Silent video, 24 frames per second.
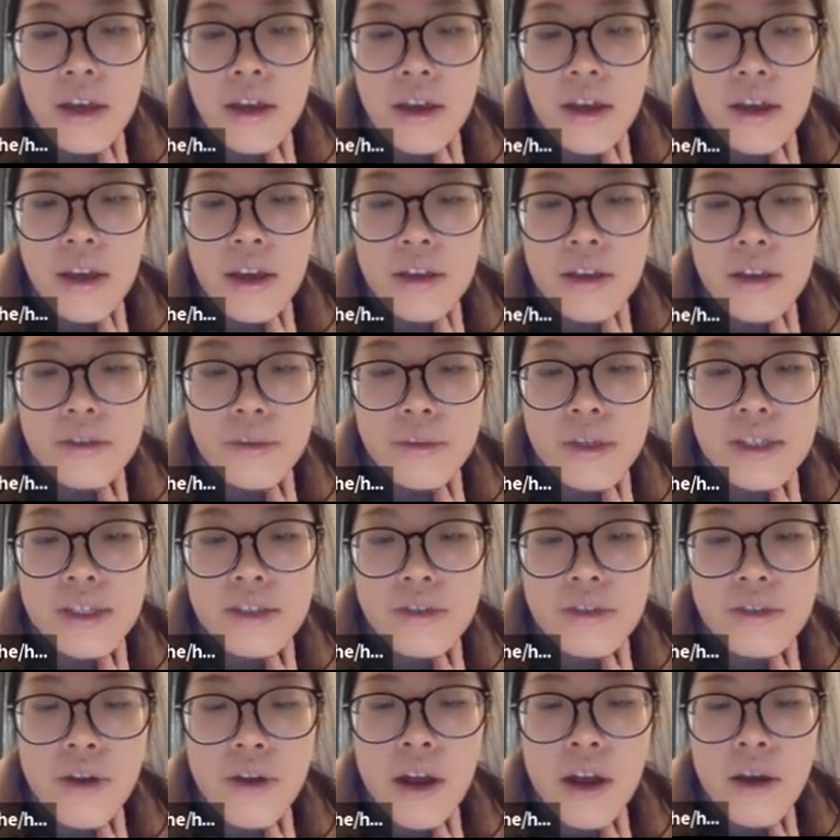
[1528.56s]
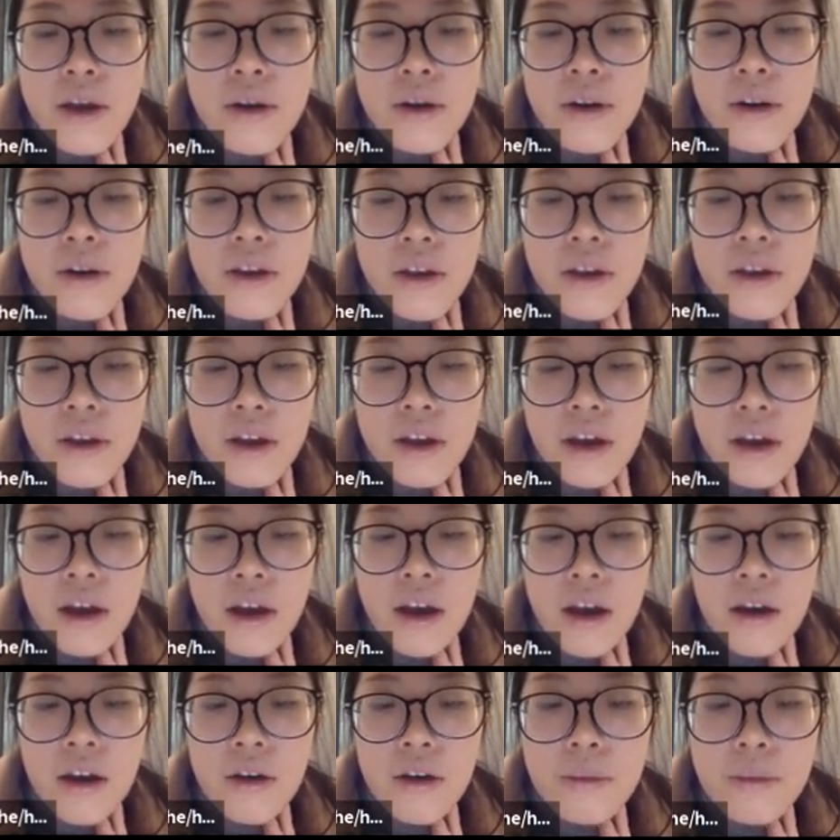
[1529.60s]
is with square
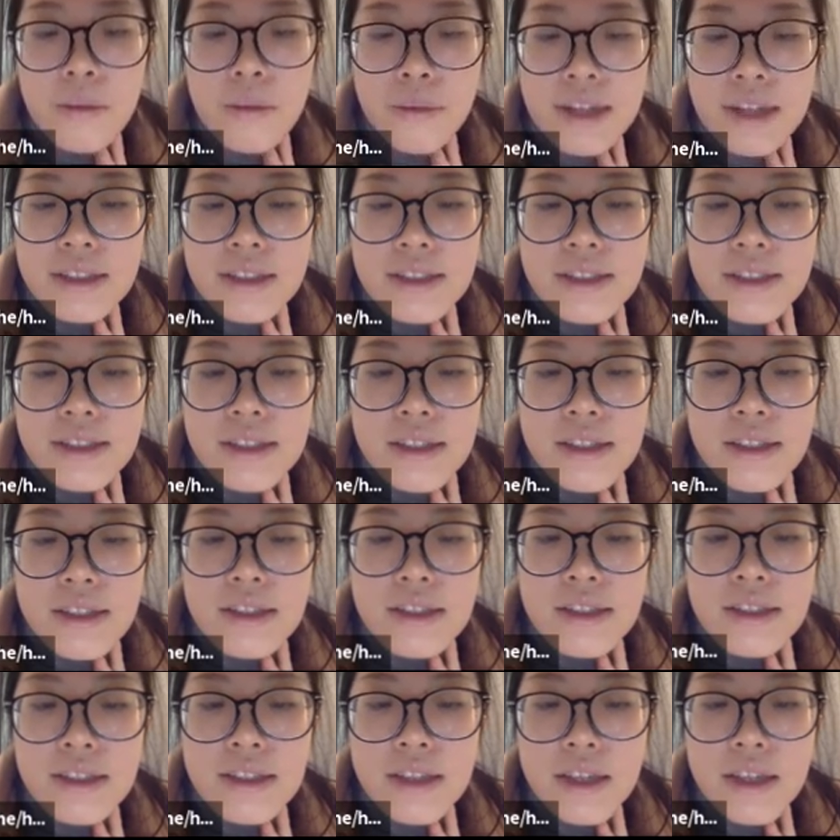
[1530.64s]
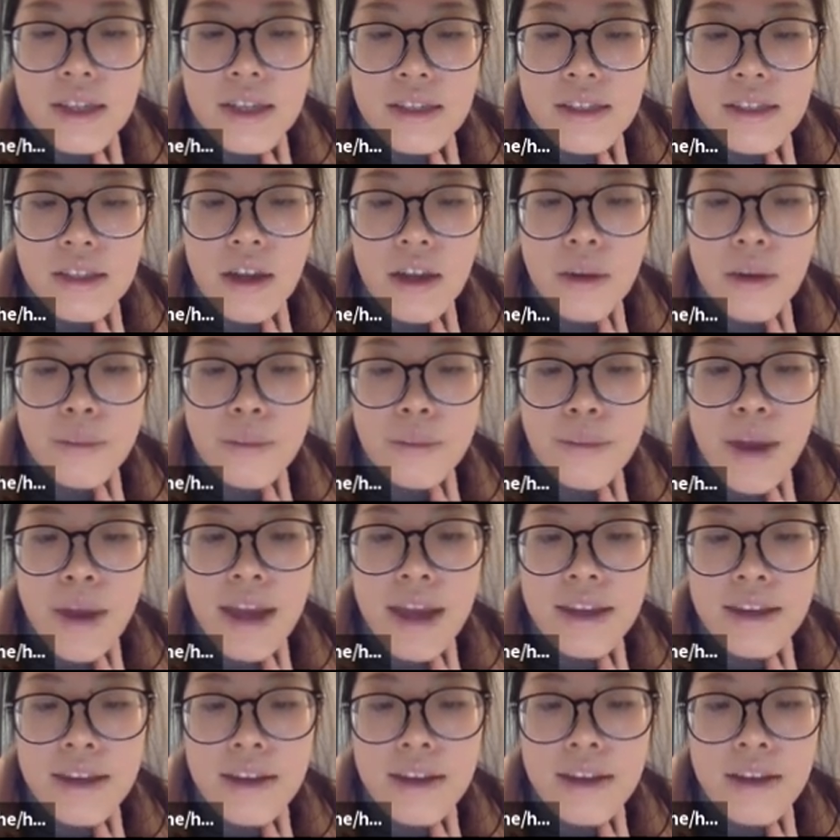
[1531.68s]
parentheses. It's not a
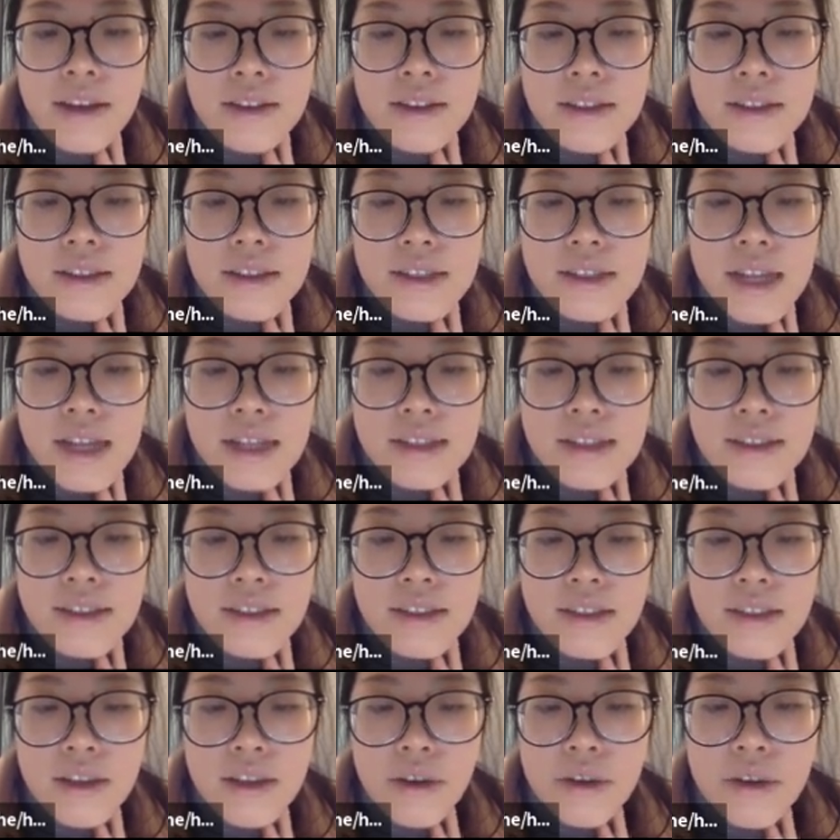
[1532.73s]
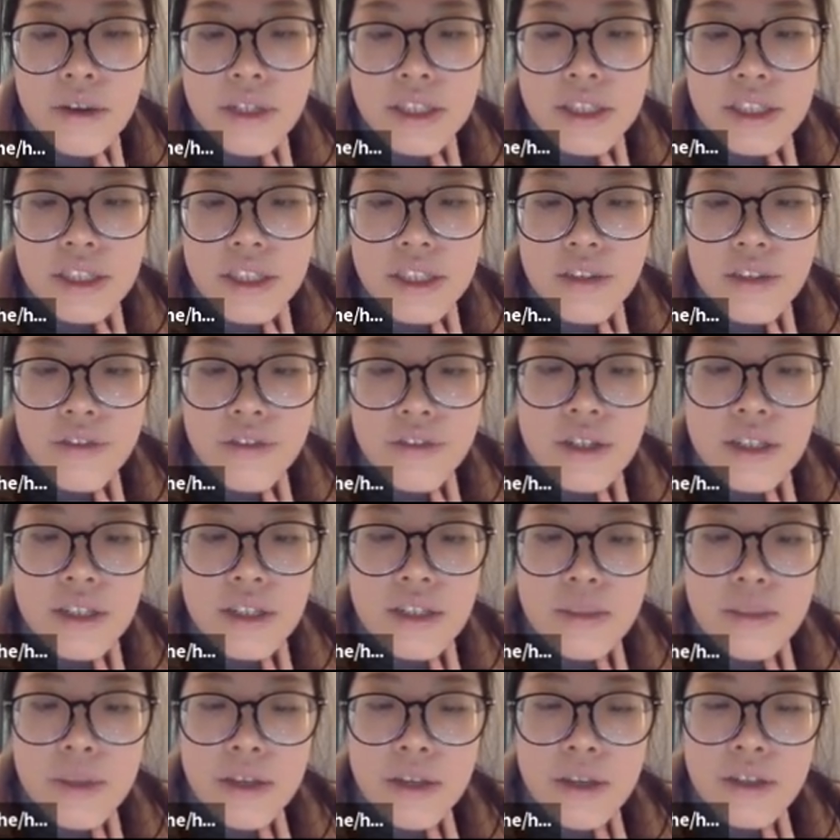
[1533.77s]
bracket. That's the only
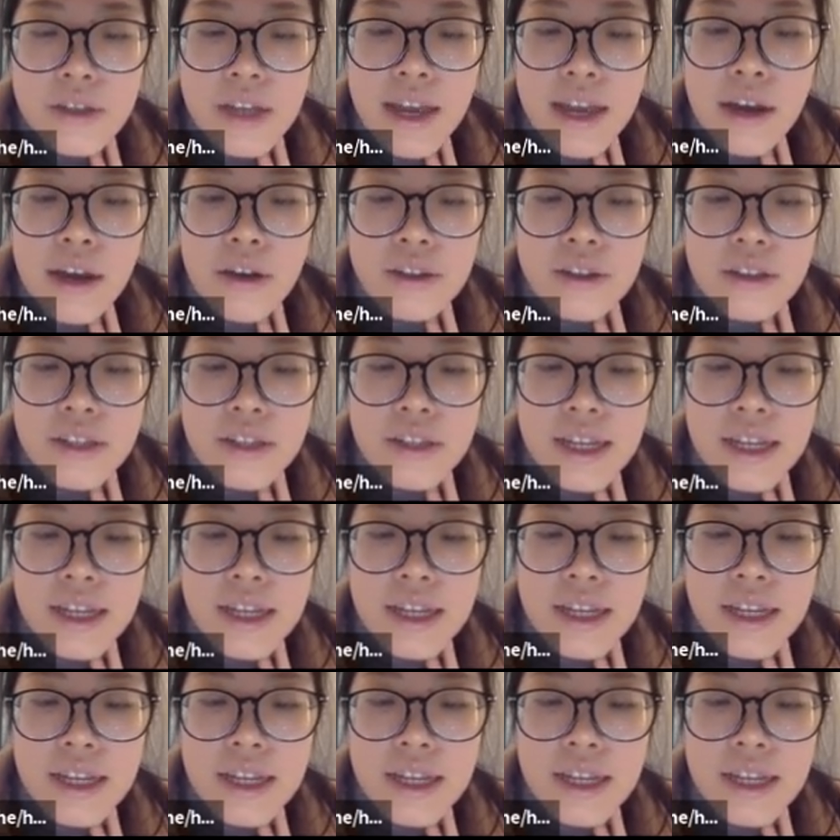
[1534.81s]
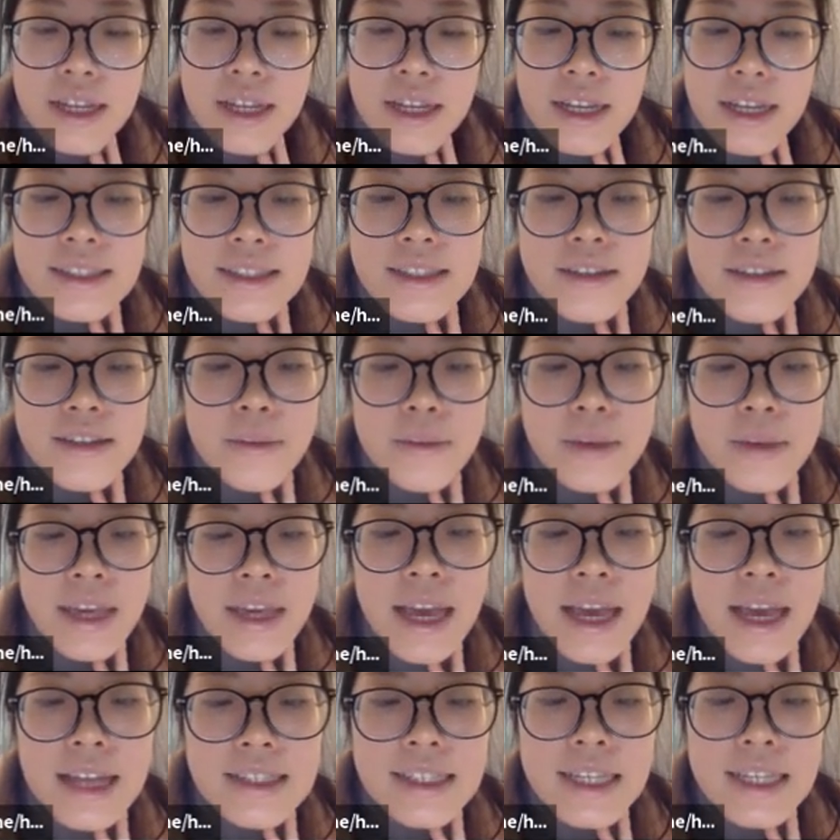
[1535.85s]
difference. But you can also like
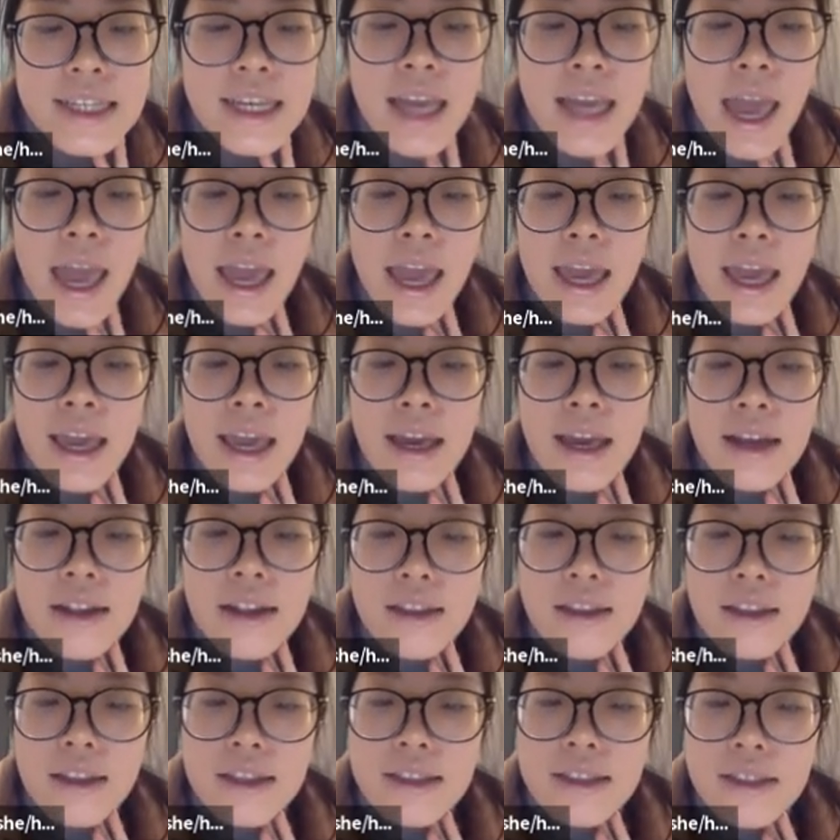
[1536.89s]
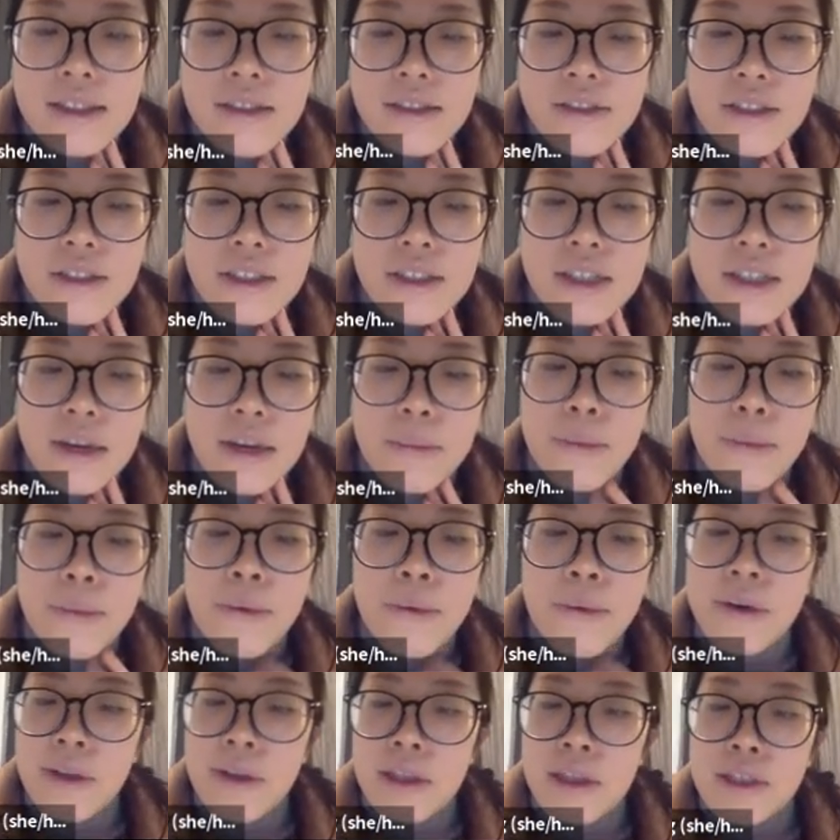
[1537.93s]
casting a list into
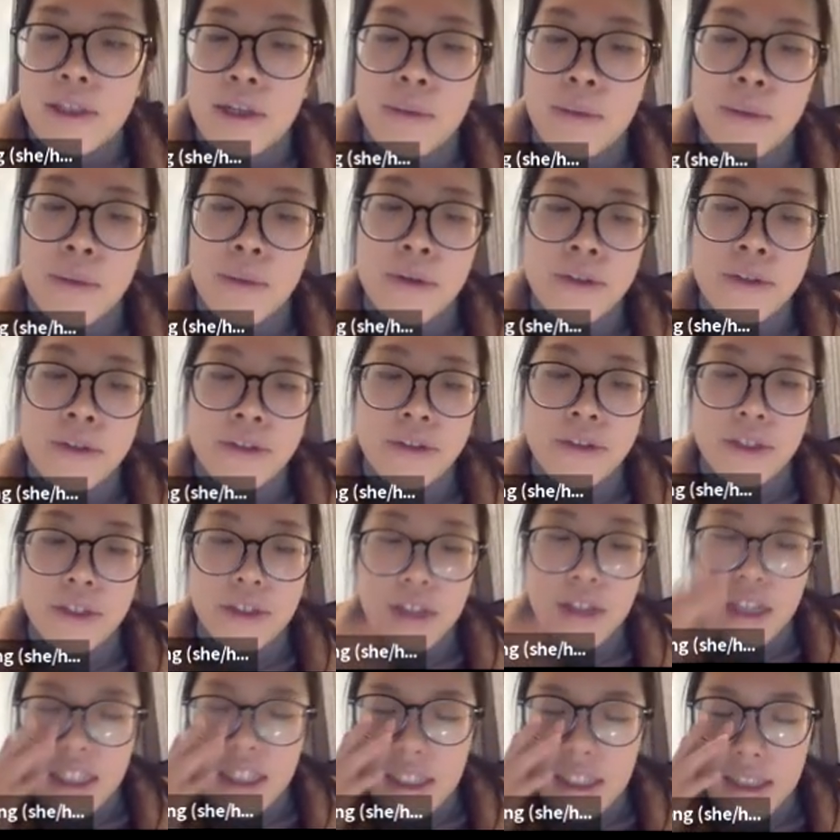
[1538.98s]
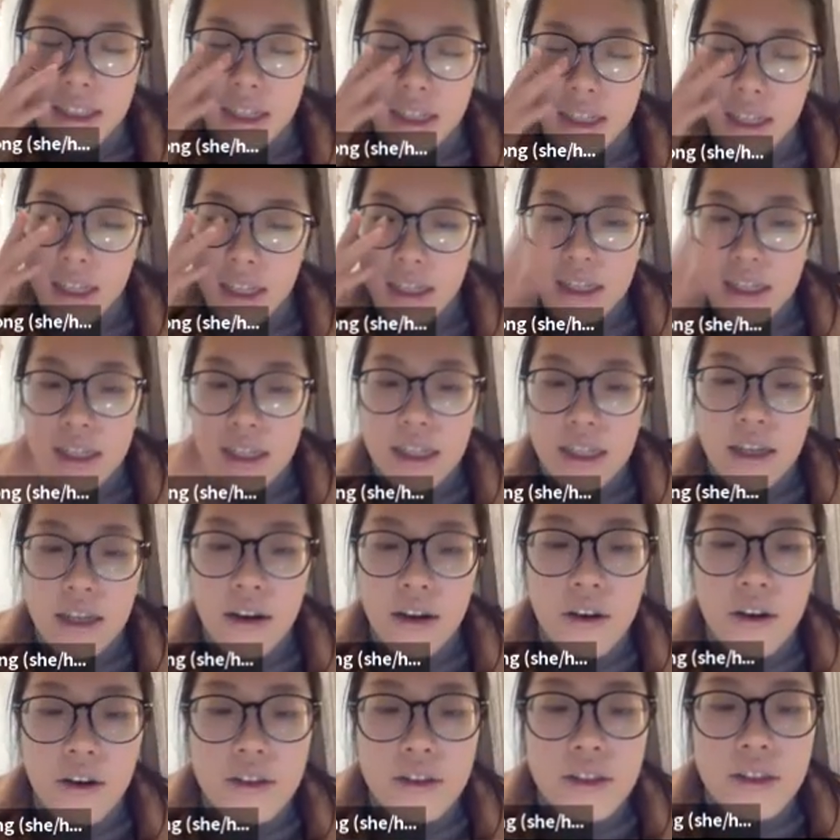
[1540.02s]
tuple or tuple into a list. And
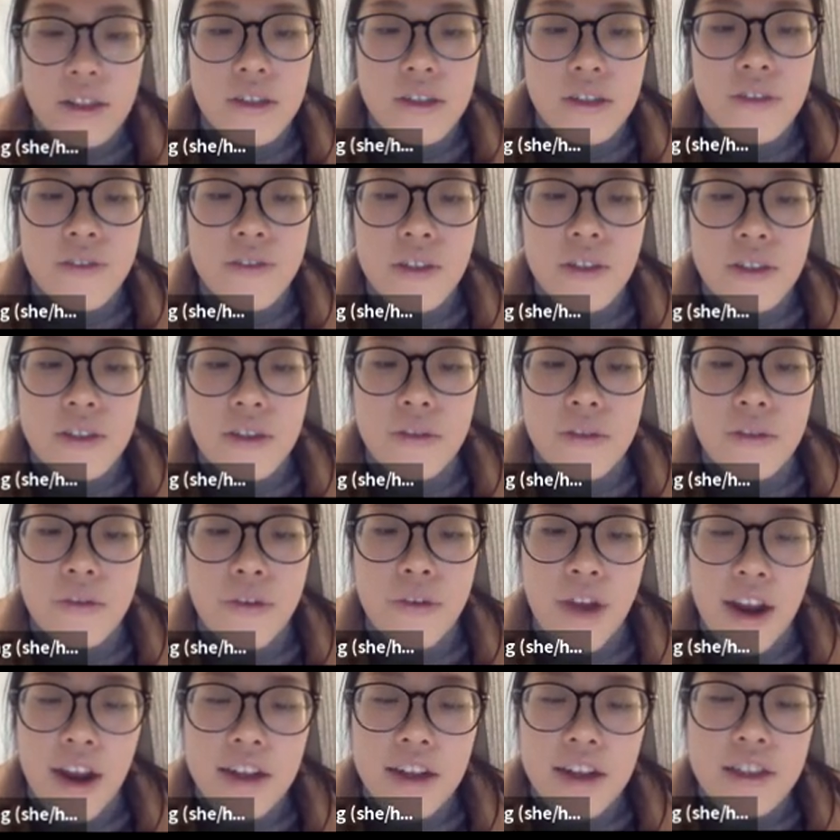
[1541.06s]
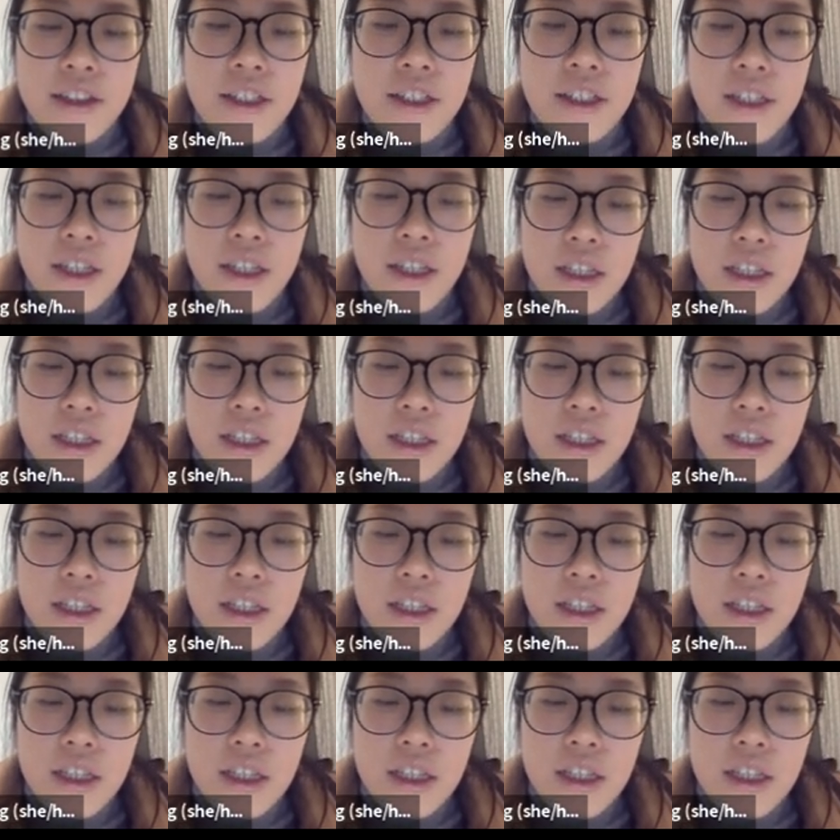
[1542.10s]
also for the range,